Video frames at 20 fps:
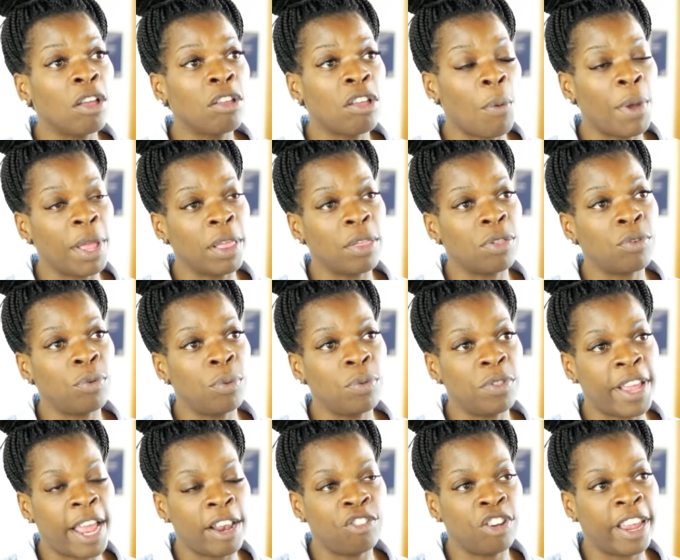going through
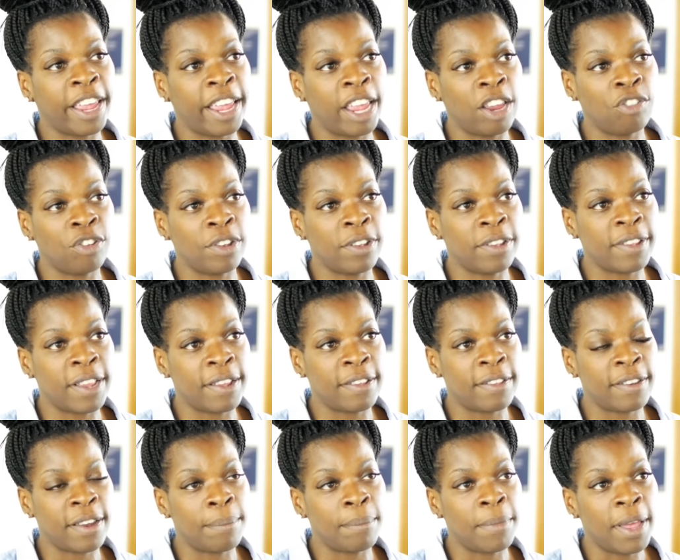the education
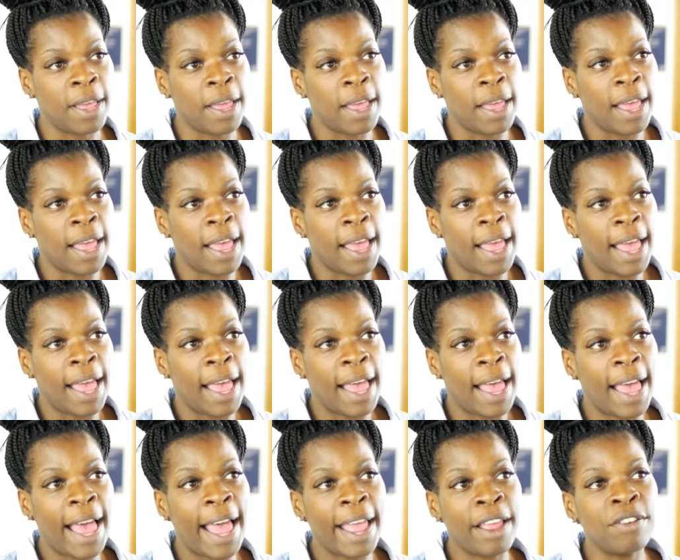system.
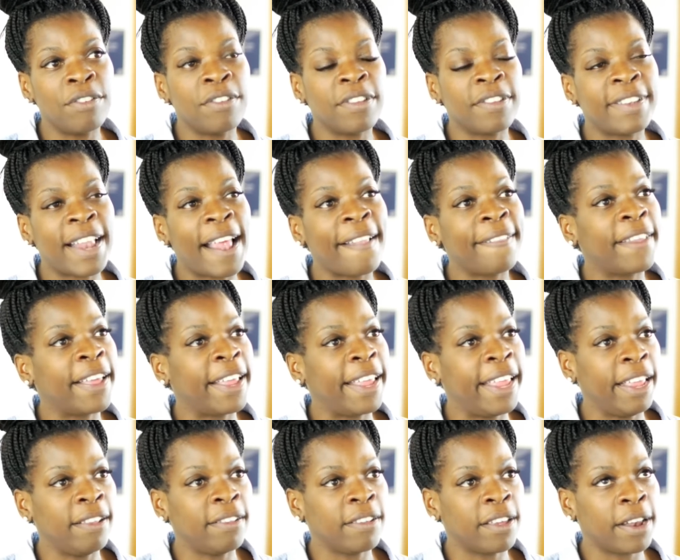I understand that
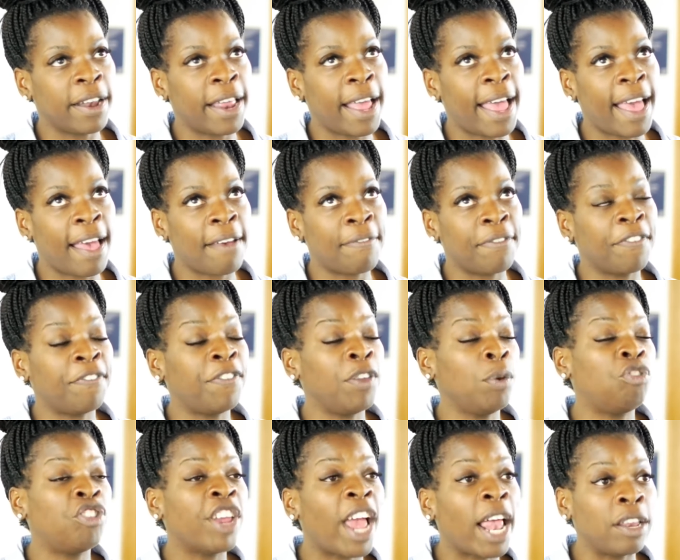he's going to have a few
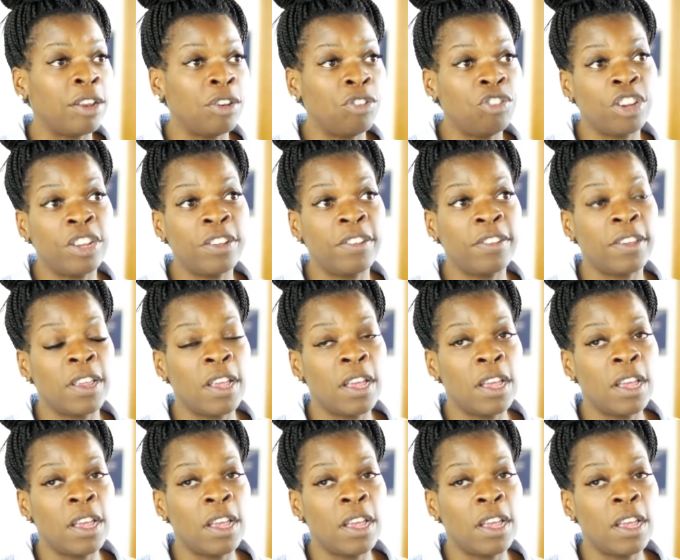challenges